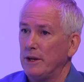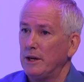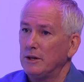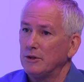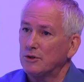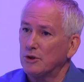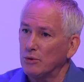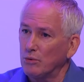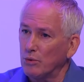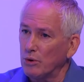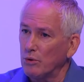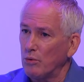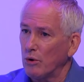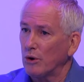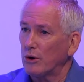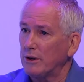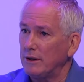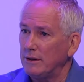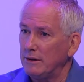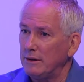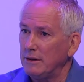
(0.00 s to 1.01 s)
So we're
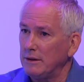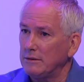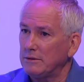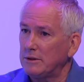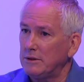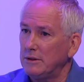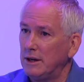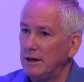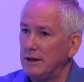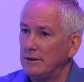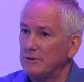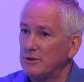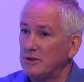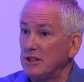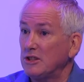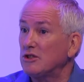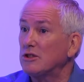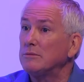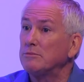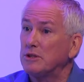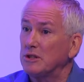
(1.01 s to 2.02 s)
working
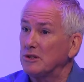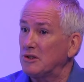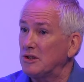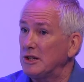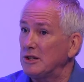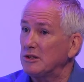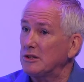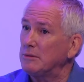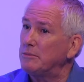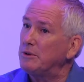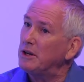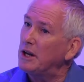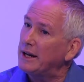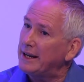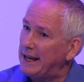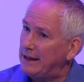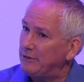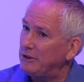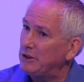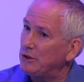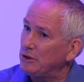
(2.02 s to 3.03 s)
system to system and not
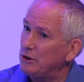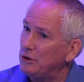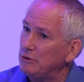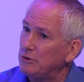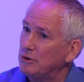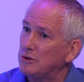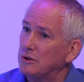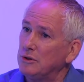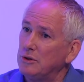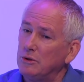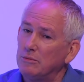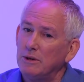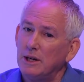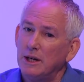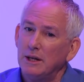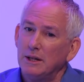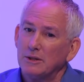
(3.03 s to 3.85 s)
having to use Zoom.